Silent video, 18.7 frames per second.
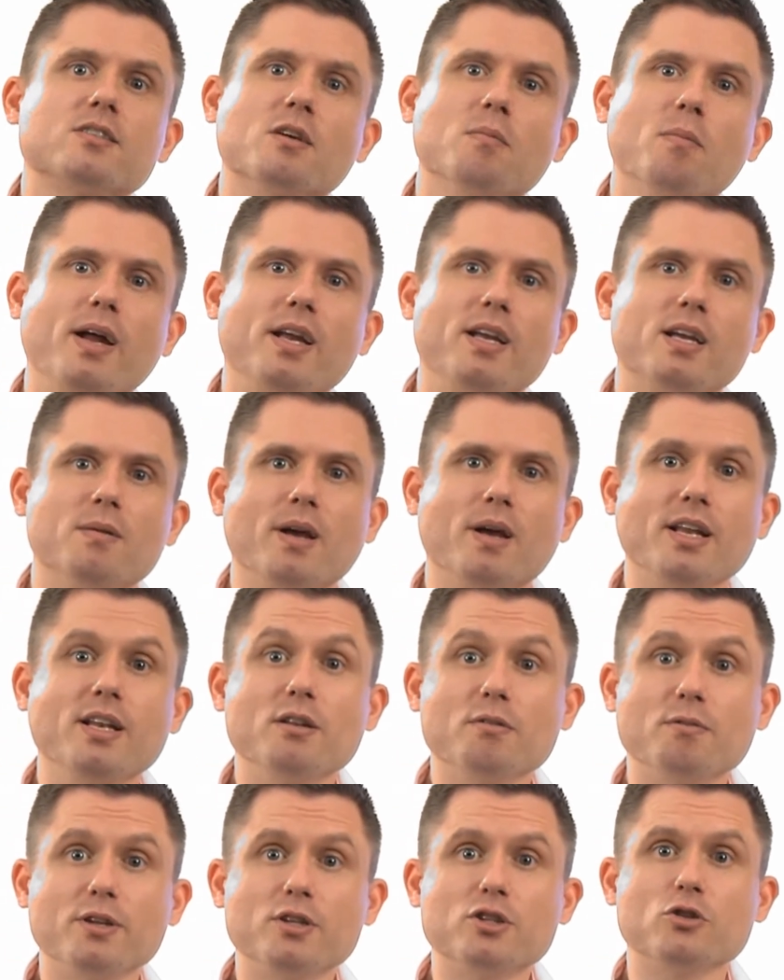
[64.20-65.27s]
can make an
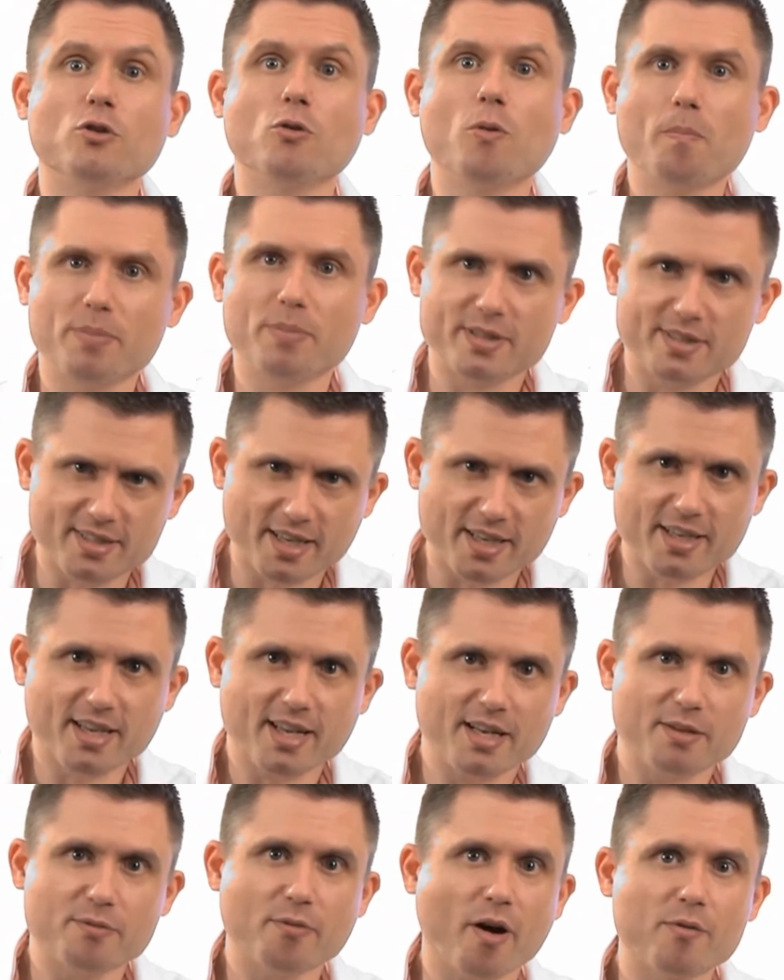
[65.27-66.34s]
individual
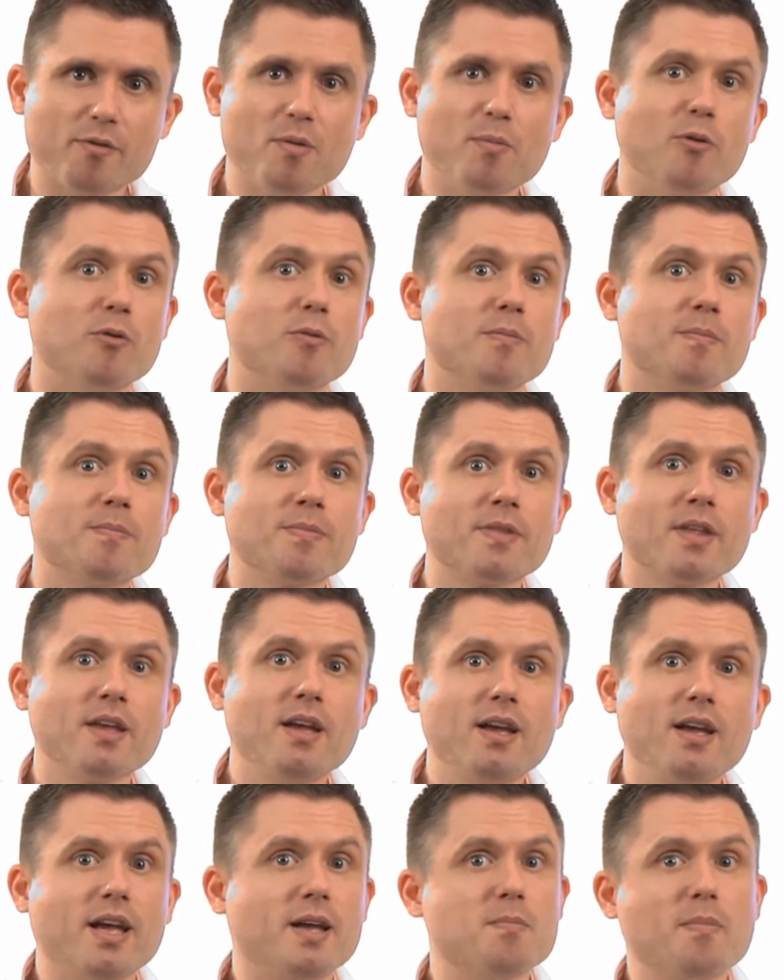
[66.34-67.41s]
particularly vulnerable.
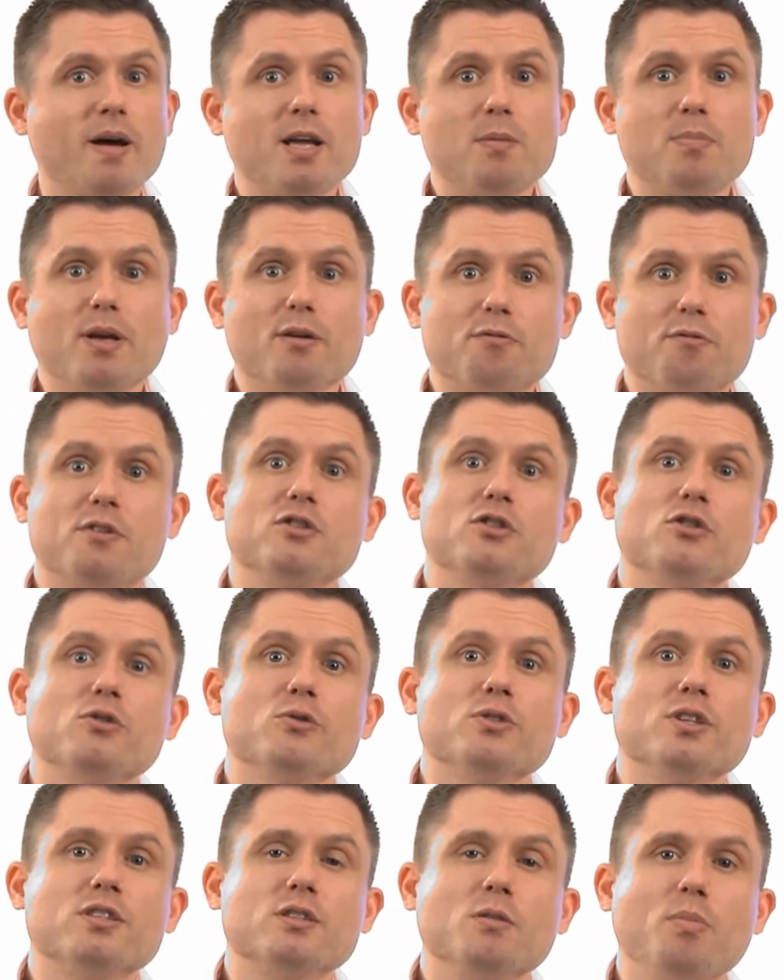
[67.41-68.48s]
It may be a physical
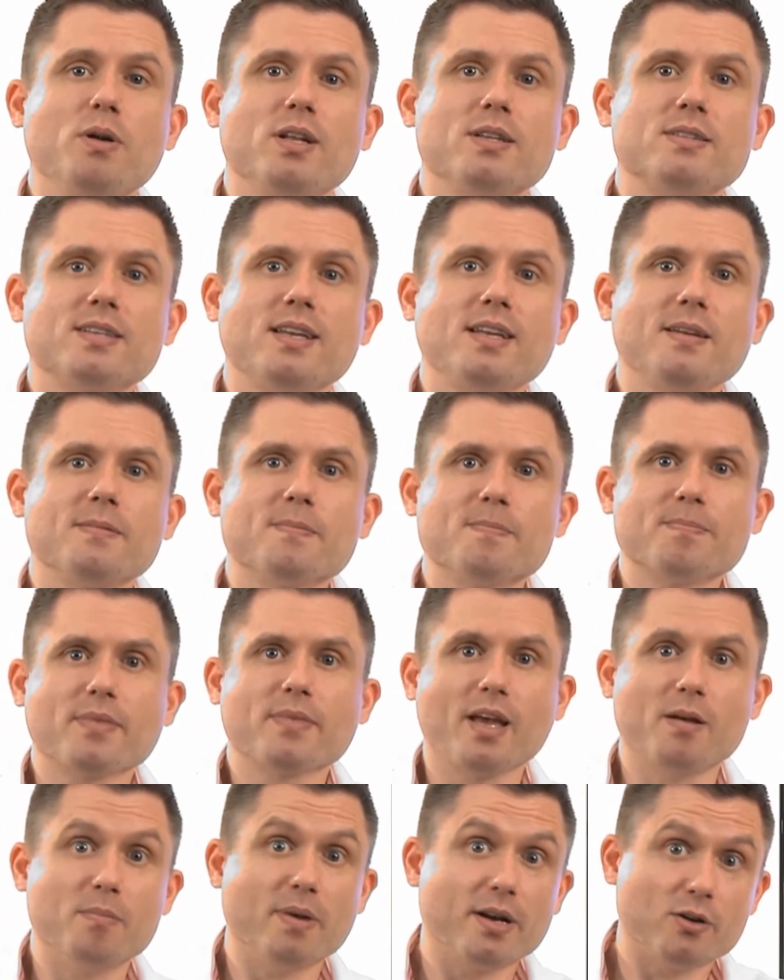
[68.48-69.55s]
disability,
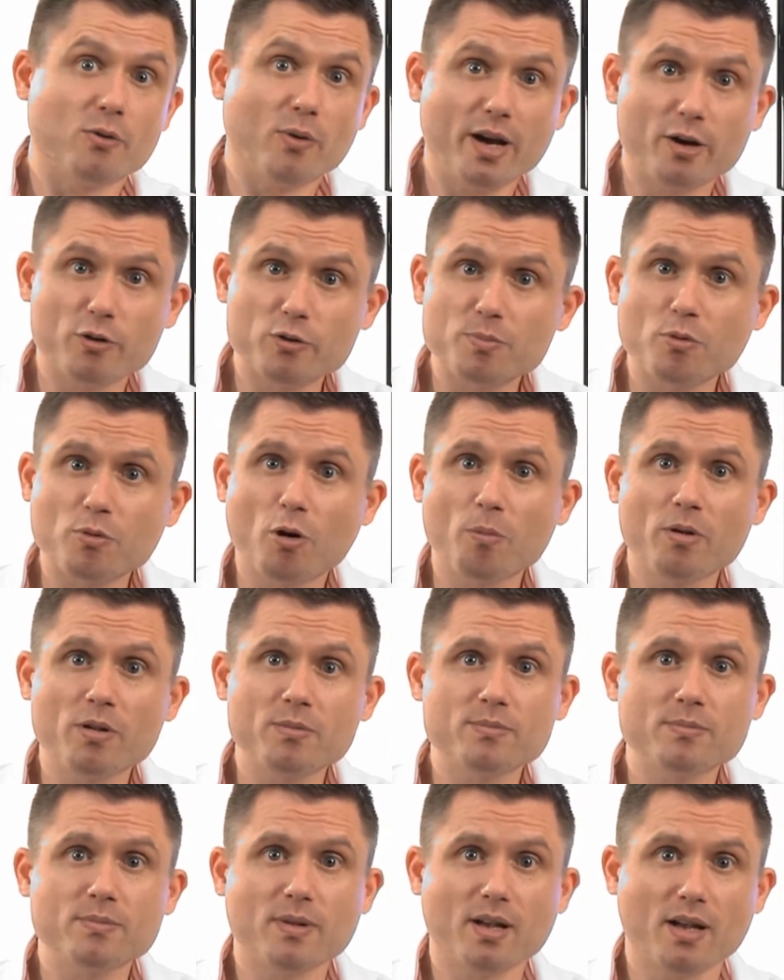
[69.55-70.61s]
a mental health
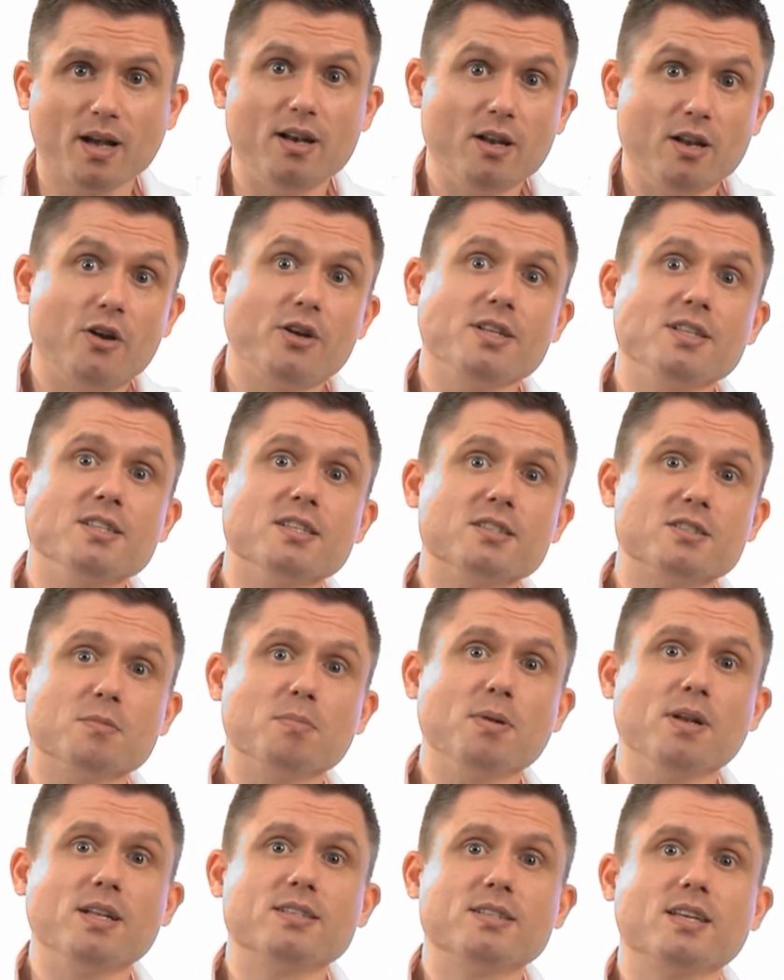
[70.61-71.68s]
problem, a learning
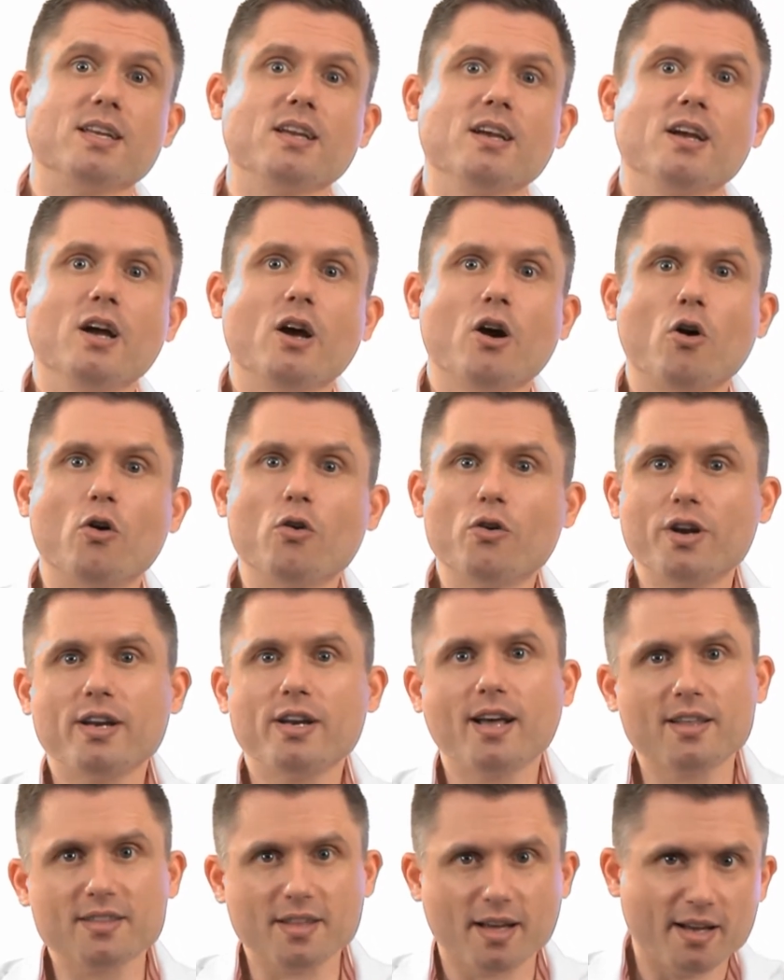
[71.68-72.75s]
disability, or
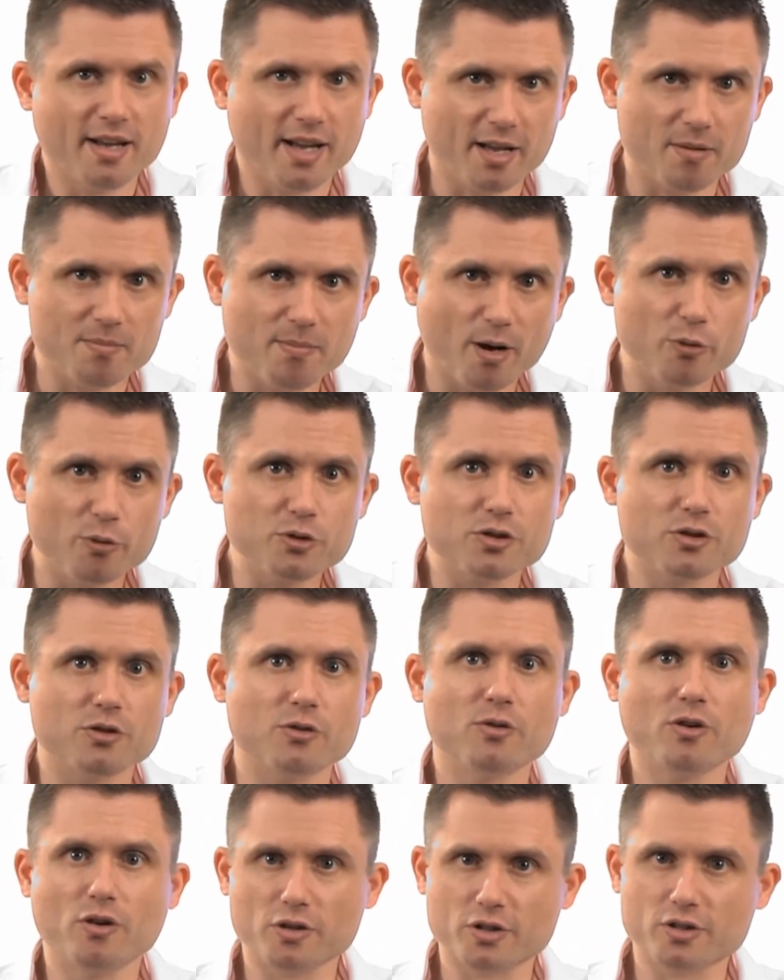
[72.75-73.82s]
another
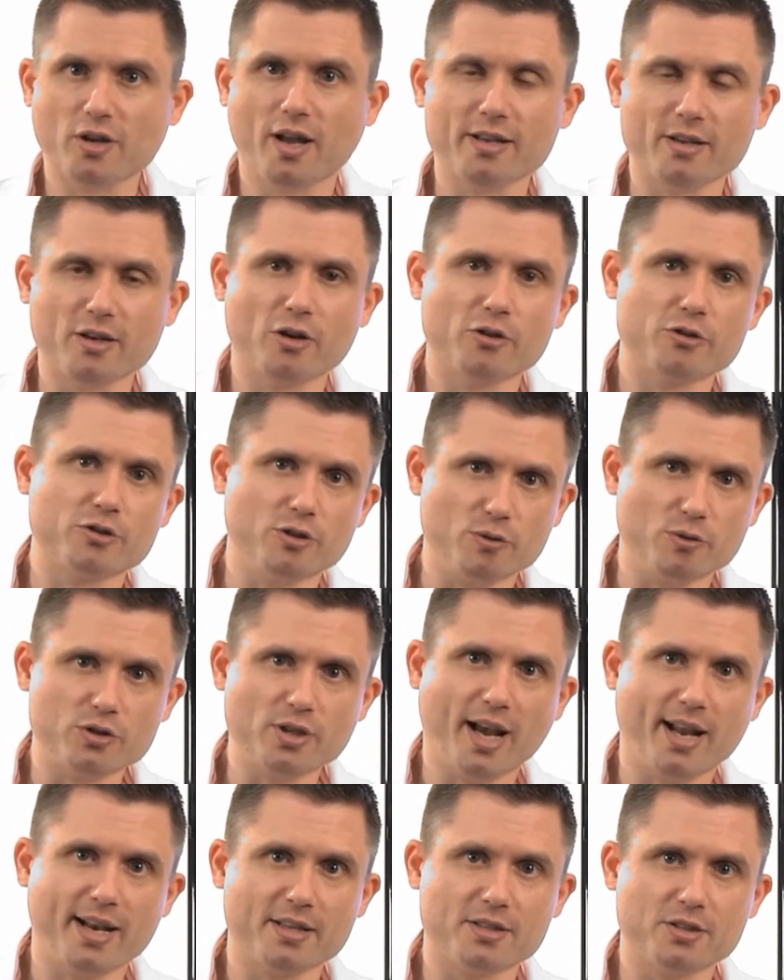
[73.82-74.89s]
emotional or psychological
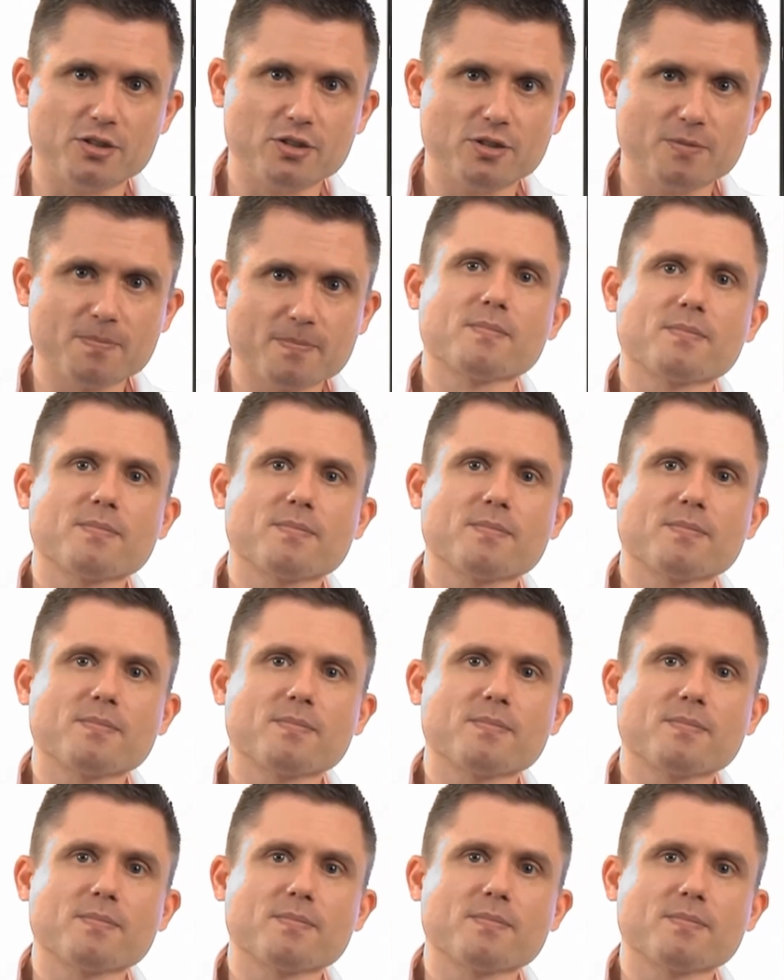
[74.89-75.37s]
challenge.